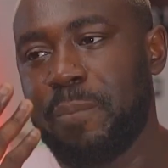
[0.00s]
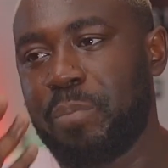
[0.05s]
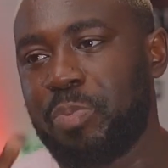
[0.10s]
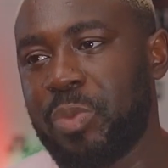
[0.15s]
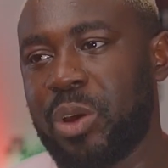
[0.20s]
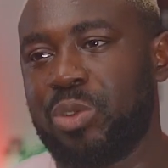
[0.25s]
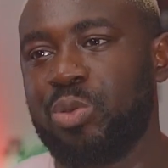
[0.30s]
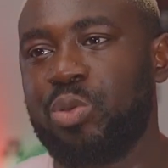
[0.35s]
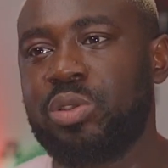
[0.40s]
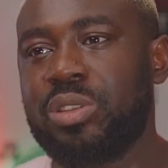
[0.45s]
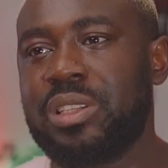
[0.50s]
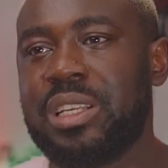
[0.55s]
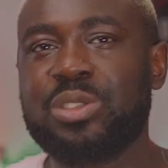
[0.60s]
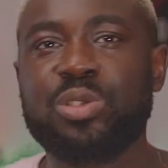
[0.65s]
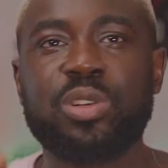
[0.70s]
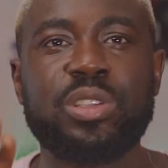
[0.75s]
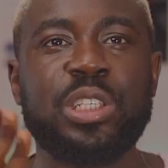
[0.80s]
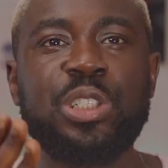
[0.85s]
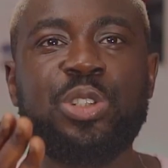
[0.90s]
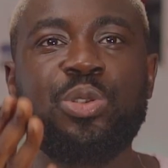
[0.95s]
Now there's
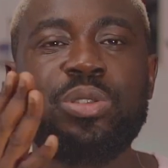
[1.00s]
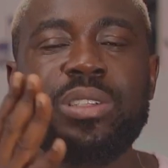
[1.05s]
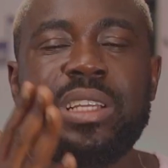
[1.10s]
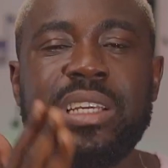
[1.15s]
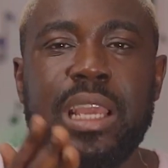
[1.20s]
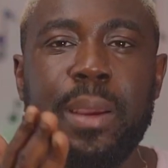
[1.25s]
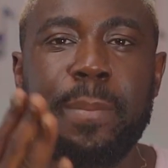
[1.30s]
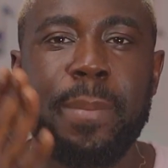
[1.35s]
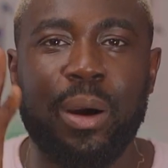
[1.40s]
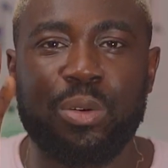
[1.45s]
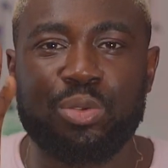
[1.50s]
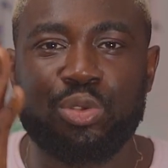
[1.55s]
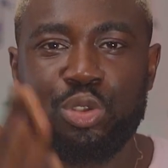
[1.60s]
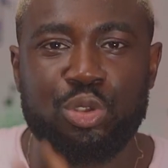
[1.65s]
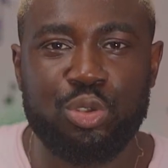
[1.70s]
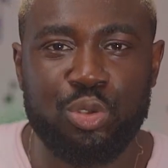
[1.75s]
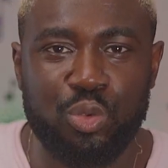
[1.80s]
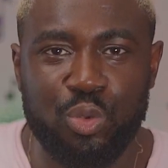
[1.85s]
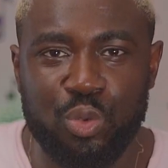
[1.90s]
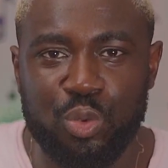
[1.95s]
nothing unique about
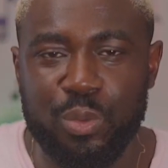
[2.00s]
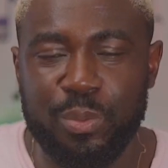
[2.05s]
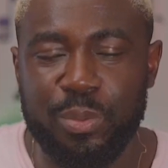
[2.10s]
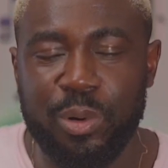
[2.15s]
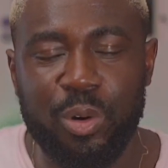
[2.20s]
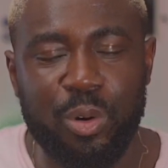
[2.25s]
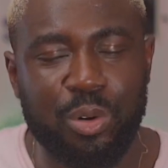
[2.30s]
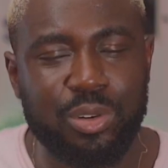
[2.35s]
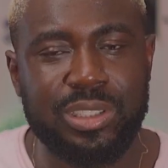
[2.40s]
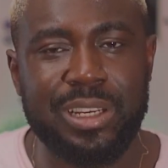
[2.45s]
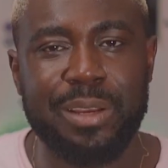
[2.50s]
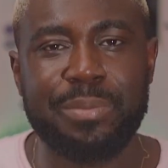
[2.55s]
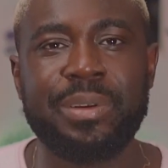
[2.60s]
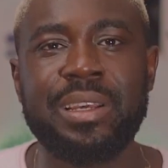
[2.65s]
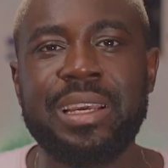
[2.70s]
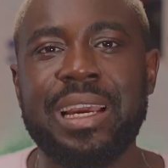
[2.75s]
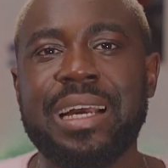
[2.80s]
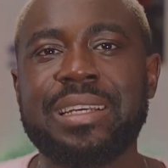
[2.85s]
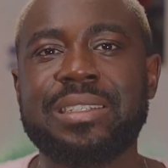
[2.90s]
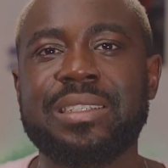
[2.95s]
you, but
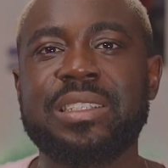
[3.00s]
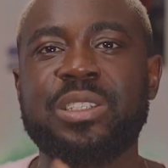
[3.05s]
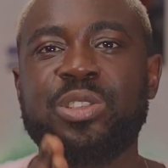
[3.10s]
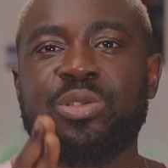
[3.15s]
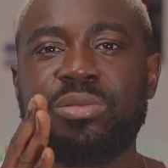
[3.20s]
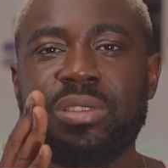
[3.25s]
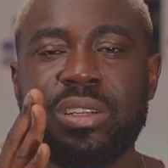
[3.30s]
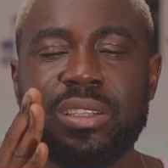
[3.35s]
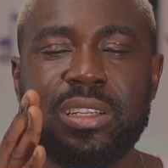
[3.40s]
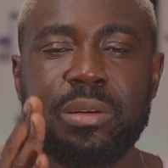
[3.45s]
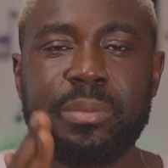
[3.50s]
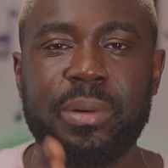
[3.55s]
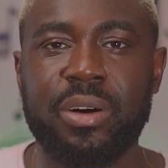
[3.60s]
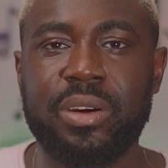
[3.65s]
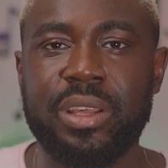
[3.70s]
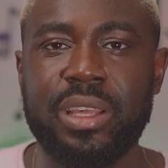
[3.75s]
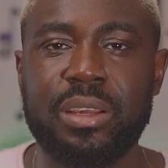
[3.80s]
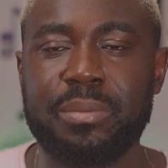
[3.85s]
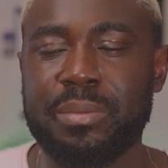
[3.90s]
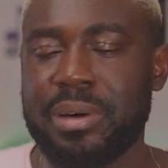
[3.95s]
OJB has this unique thing about
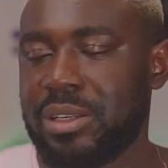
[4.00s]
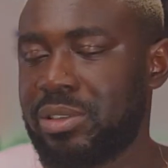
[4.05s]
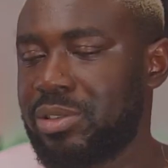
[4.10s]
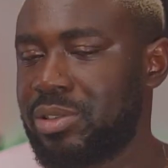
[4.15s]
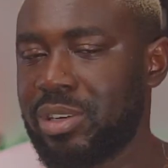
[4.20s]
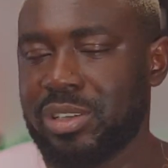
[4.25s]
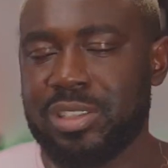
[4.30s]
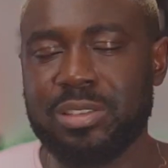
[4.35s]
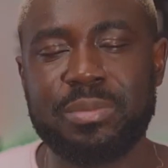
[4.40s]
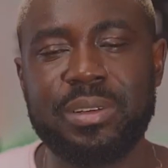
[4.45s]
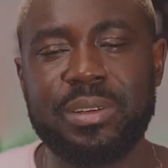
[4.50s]
him, and trust